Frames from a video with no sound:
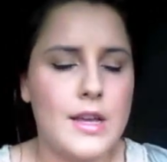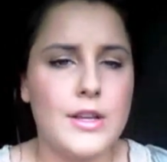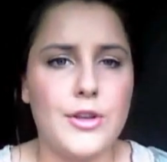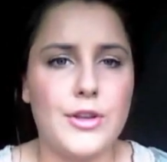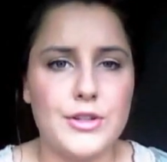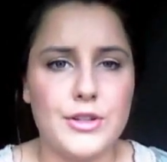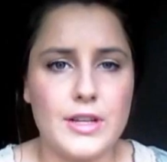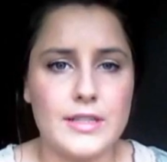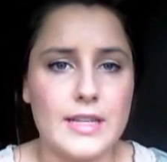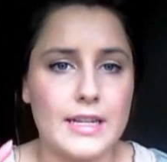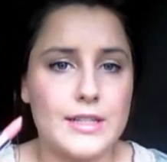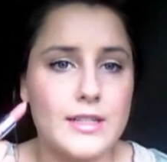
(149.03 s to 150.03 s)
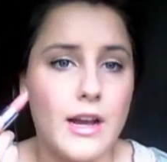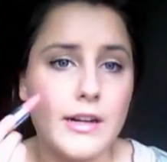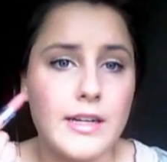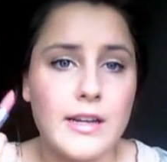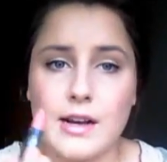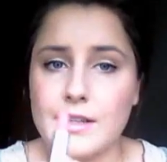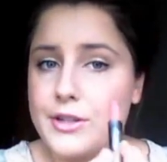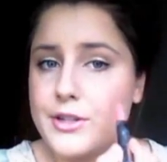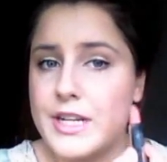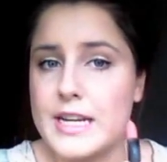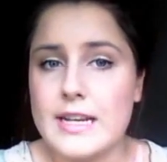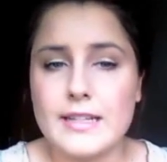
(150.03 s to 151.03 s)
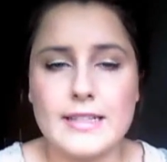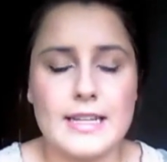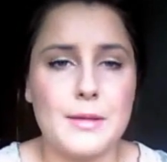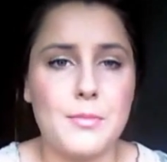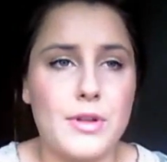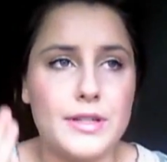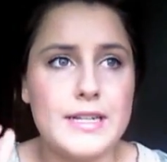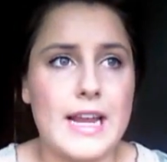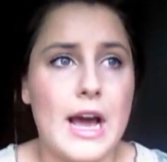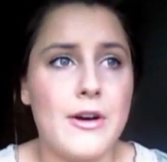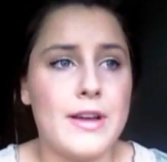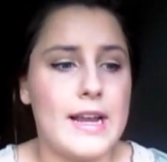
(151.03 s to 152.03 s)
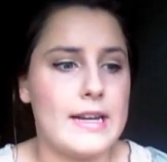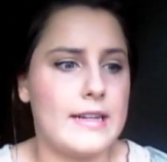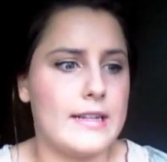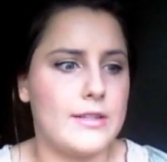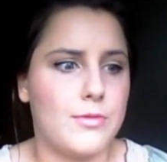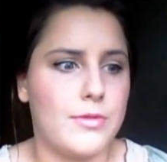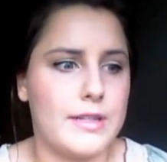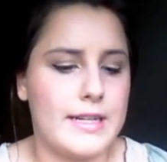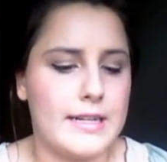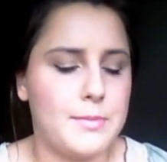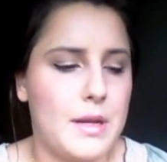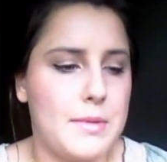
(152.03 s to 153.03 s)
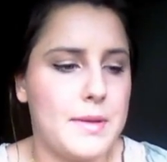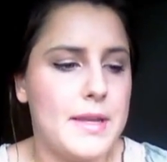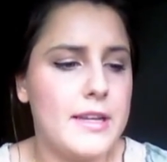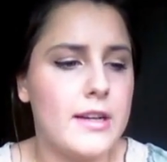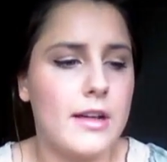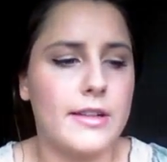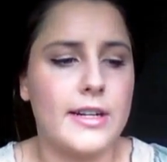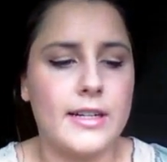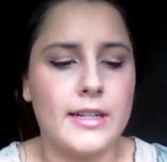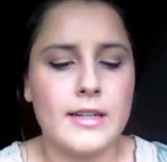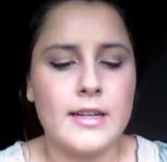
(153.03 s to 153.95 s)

you can just like dot it on your cheeks and then blend it out, and it's a really nice baby pink color.